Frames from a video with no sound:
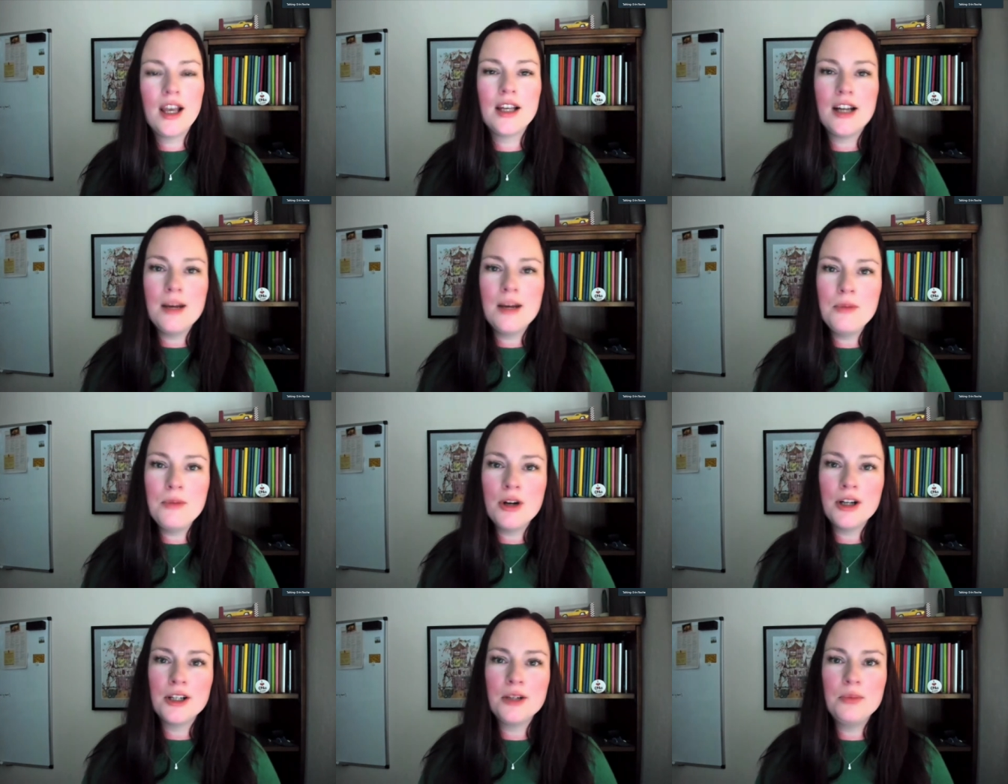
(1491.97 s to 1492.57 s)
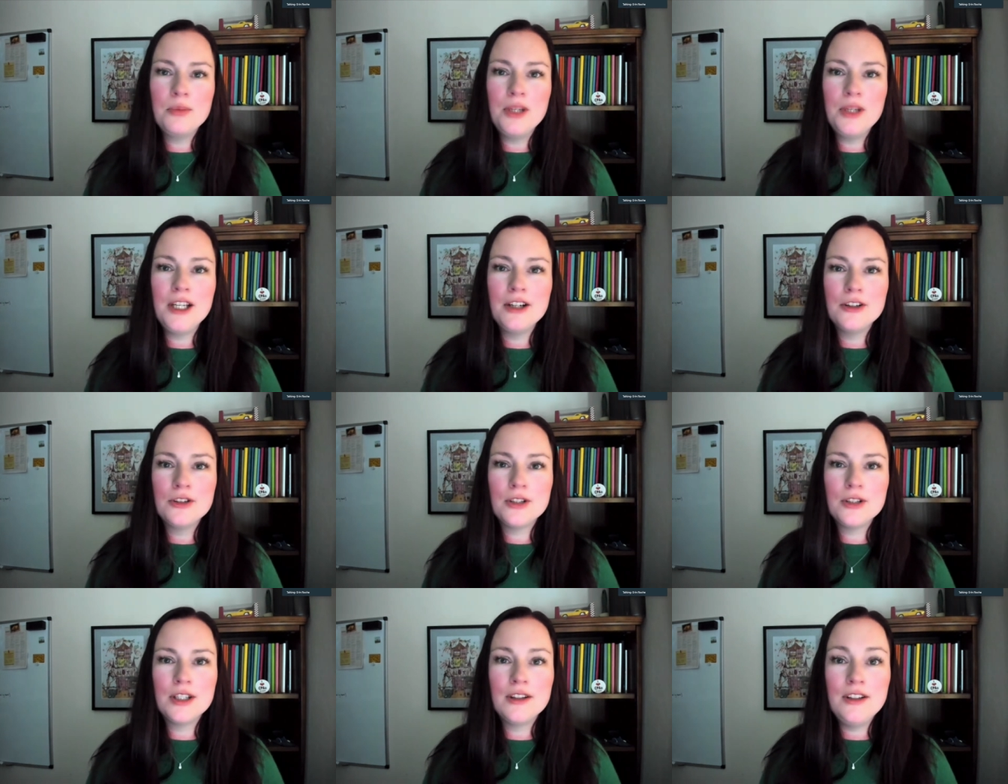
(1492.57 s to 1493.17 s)
And I'm not going to be
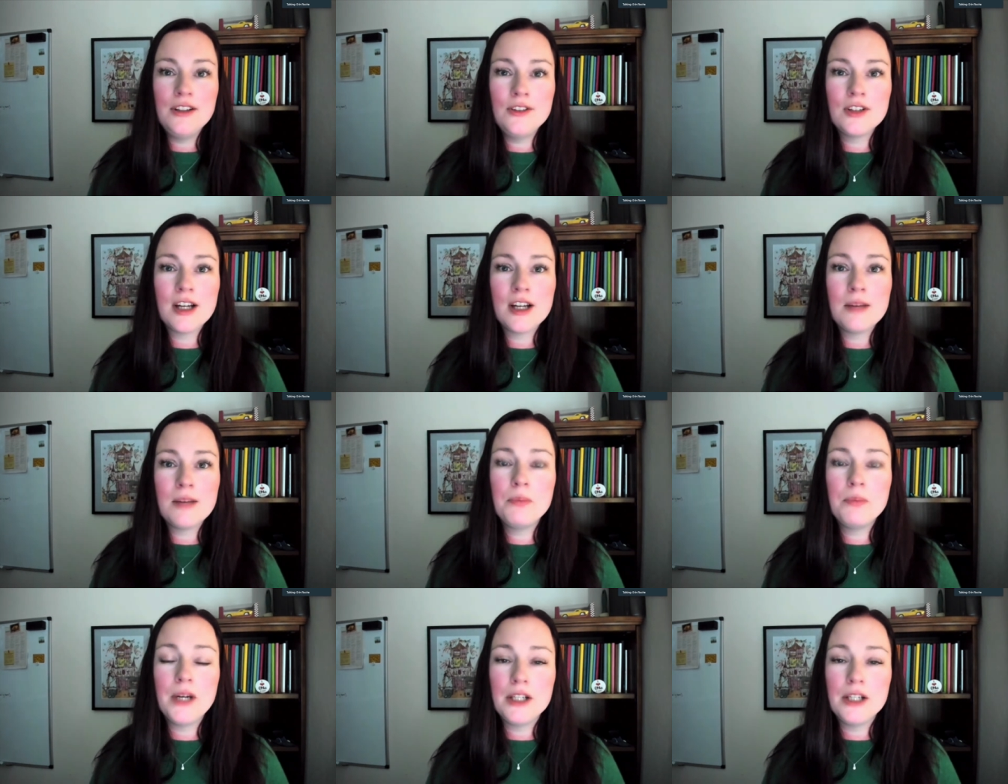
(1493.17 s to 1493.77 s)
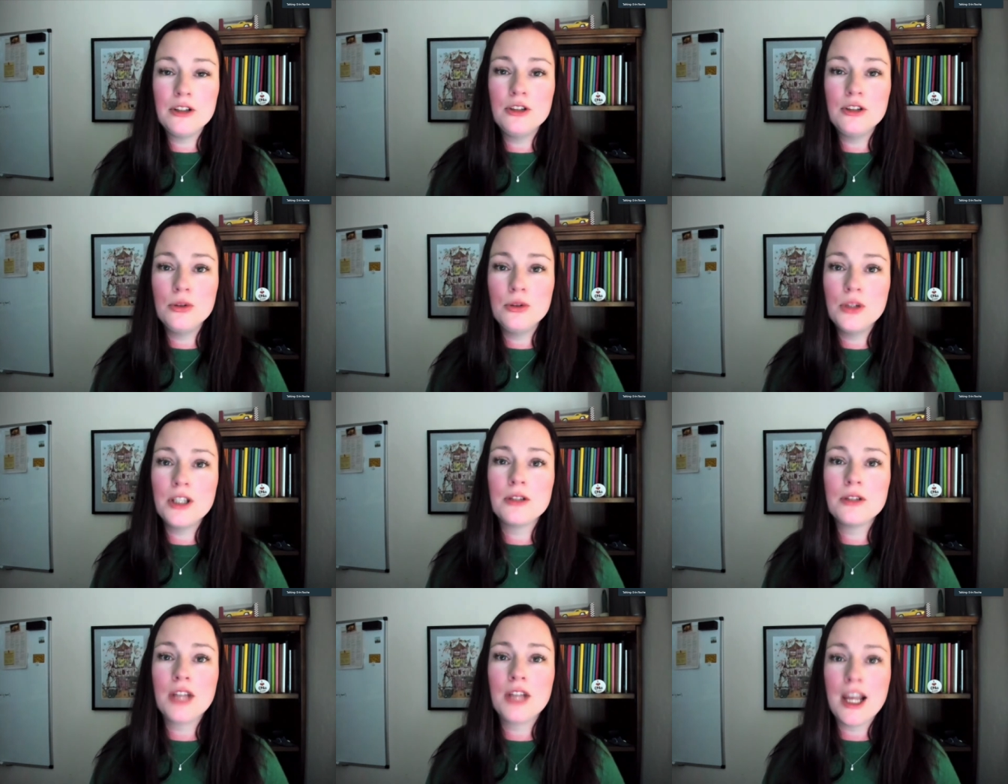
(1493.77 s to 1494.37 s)
here during this time, but
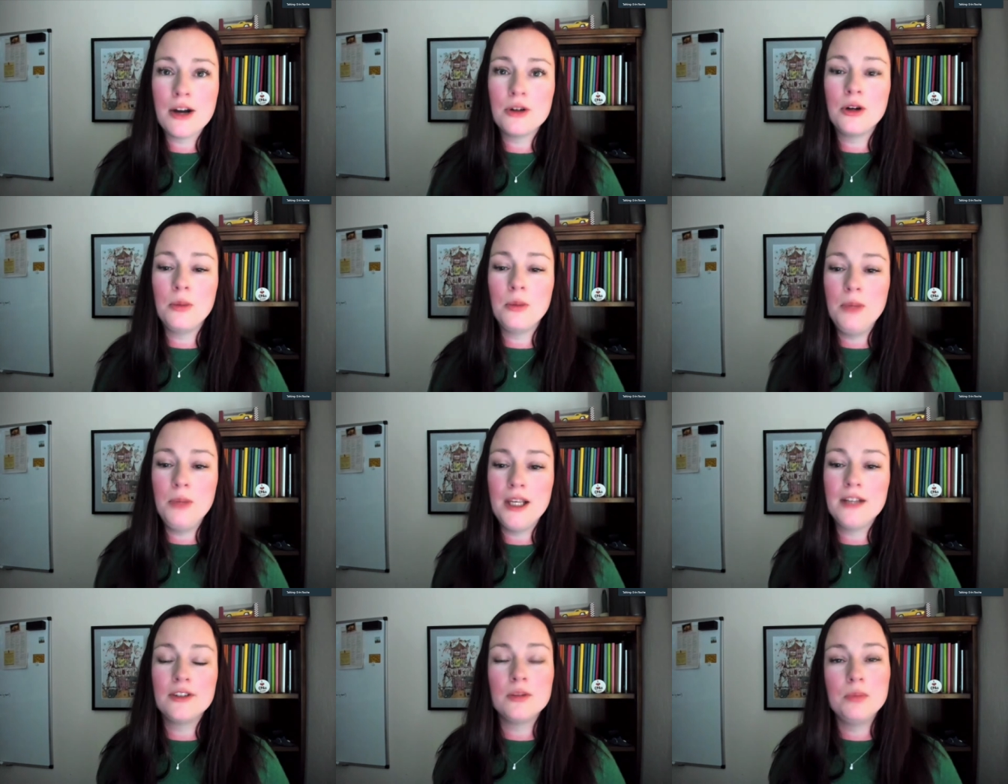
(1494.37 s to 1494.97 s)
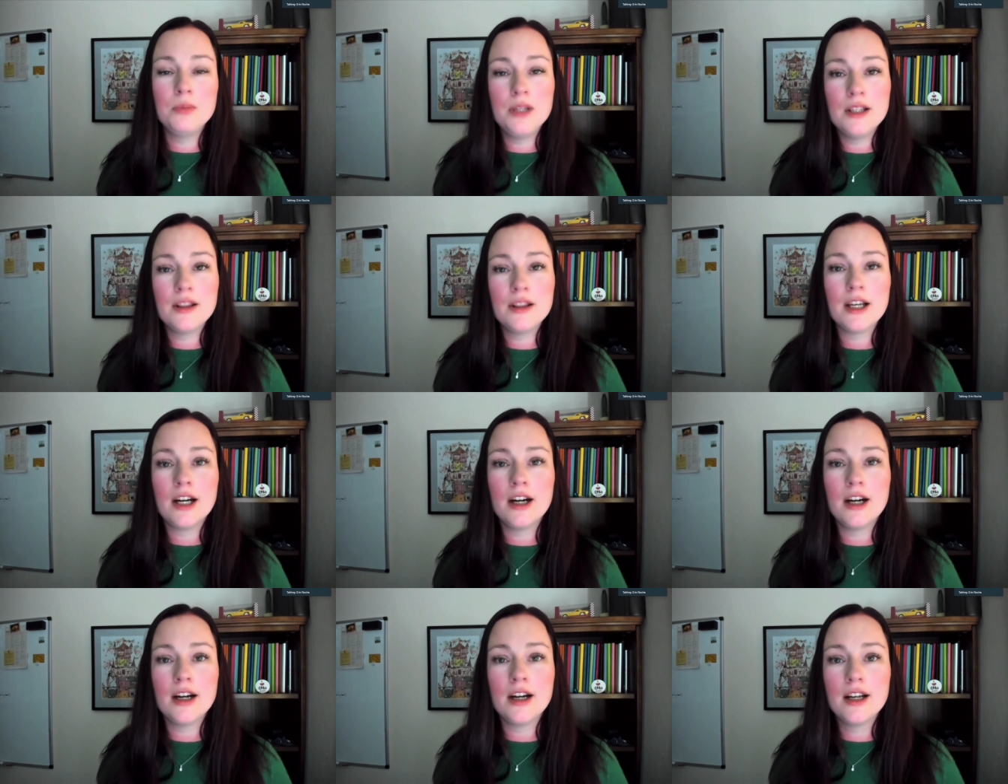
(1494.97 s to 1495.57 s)
you can count on me to be
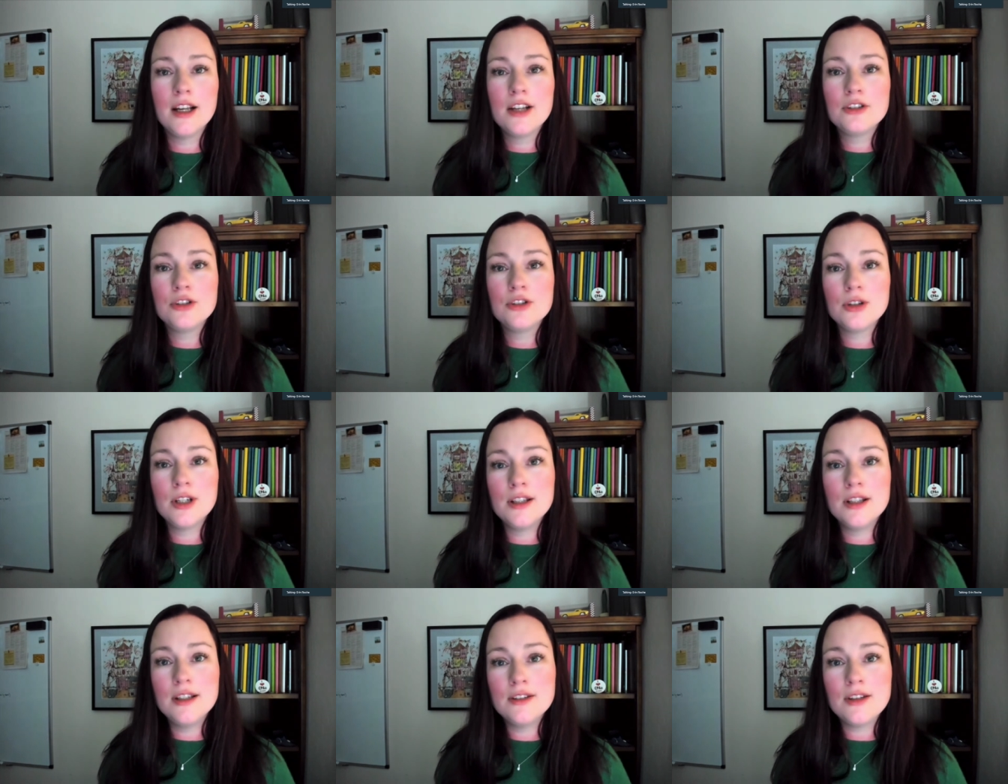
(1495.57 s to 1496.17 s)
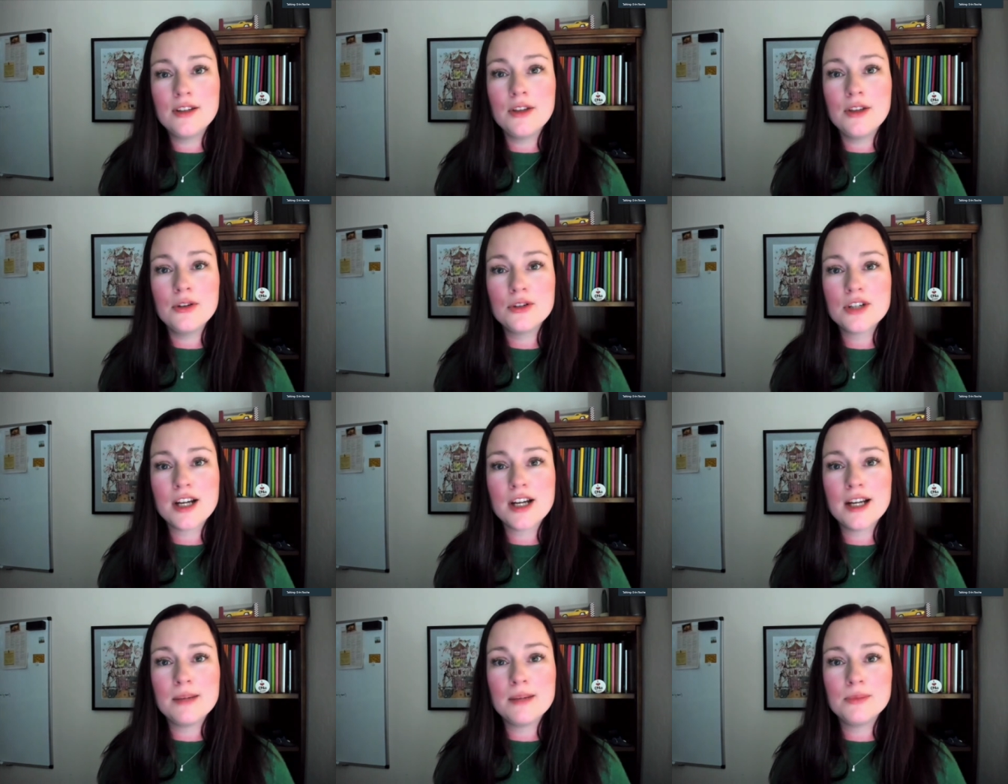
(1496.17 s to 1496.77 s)
there during these other
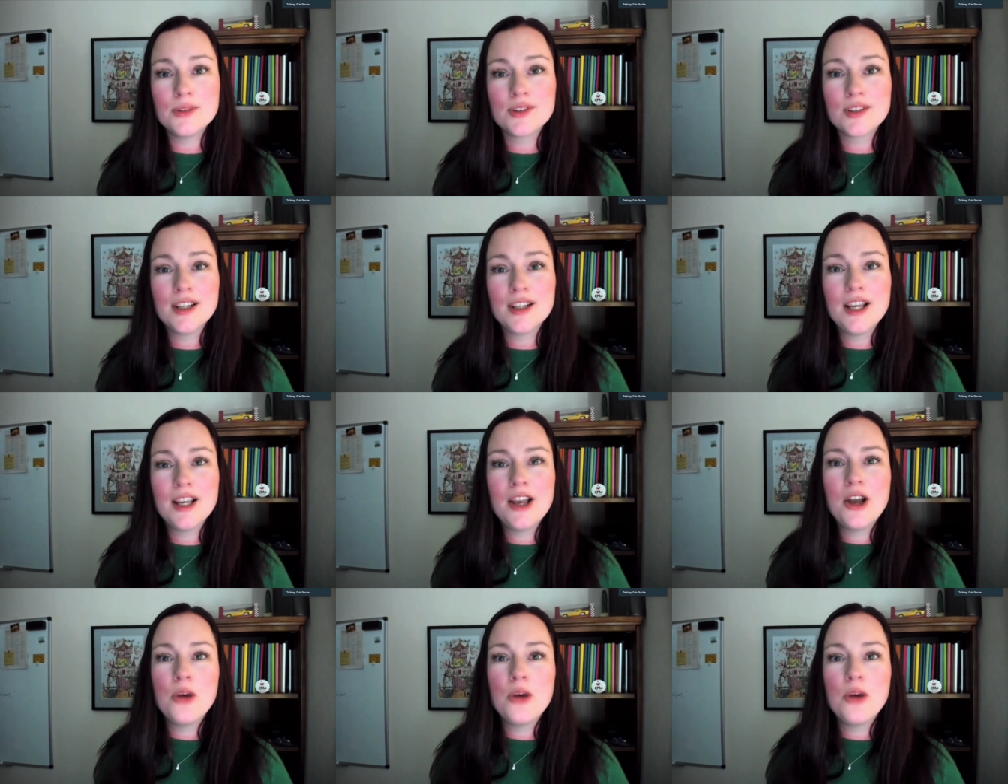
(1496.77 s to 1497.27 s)
times,